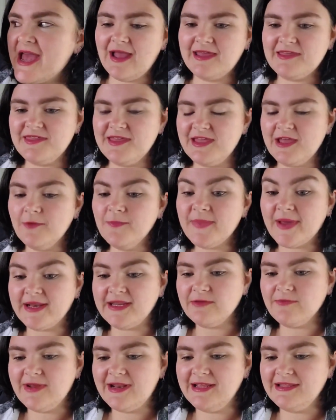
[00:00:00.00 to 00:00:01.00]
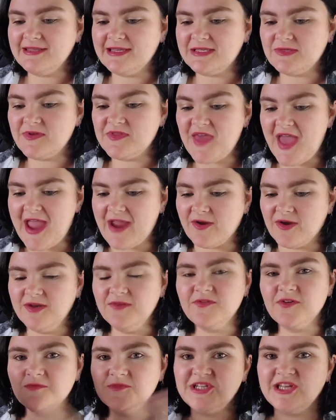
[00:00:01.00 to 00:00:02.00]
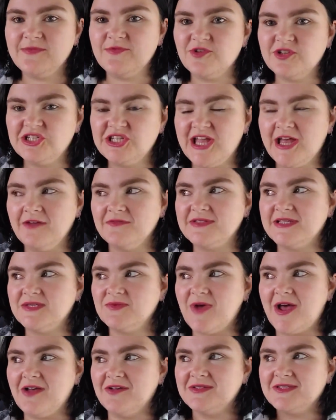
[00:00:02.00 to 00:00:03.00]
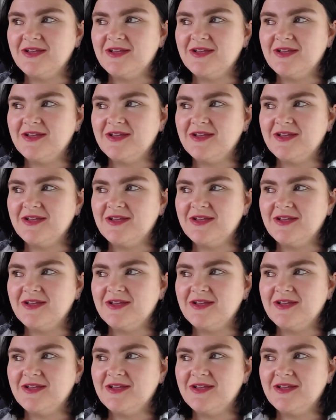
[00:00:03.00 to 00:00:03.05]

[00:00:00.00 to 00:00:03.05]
I think I'm buddy reading this with Erin from Sheba and Shelves as well.